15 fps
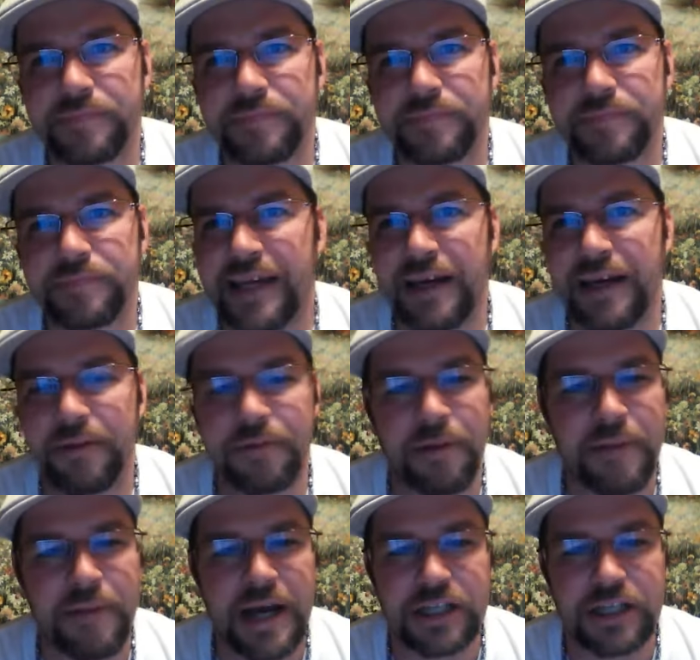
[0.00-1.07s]
I can't
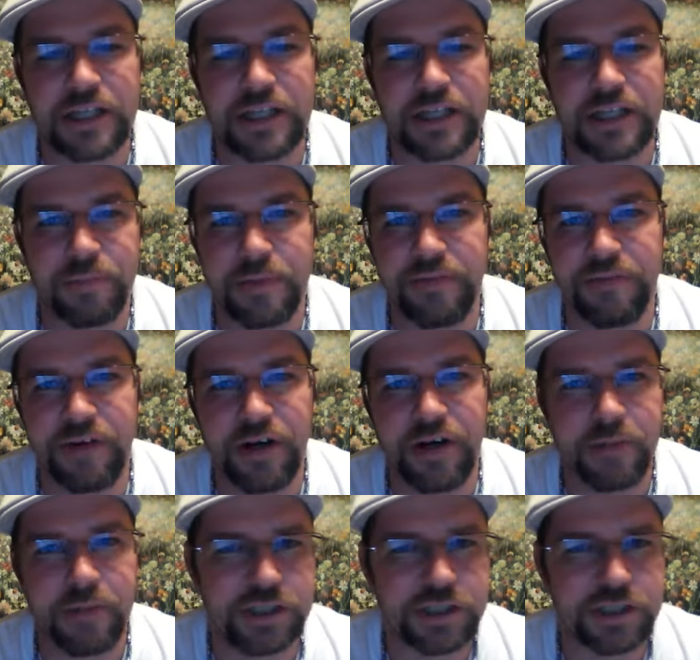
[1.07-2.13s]
imagine it would be very
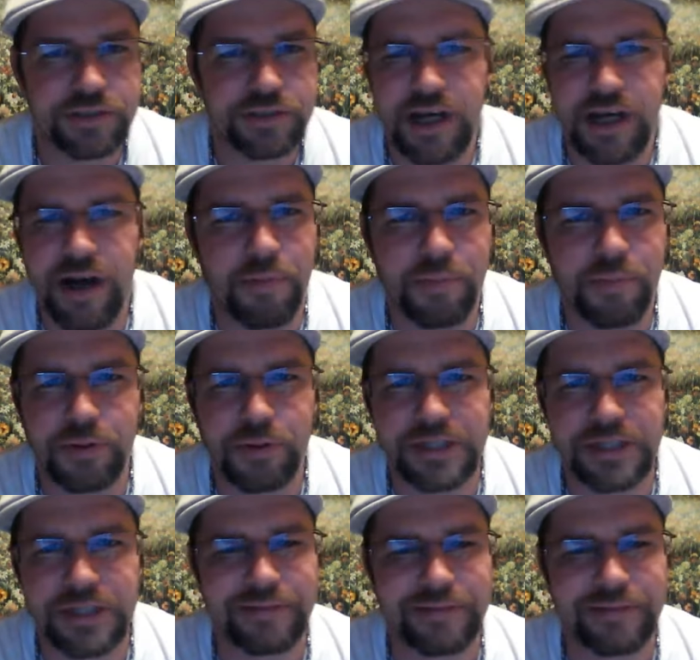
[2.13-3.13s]
much, a couple percent.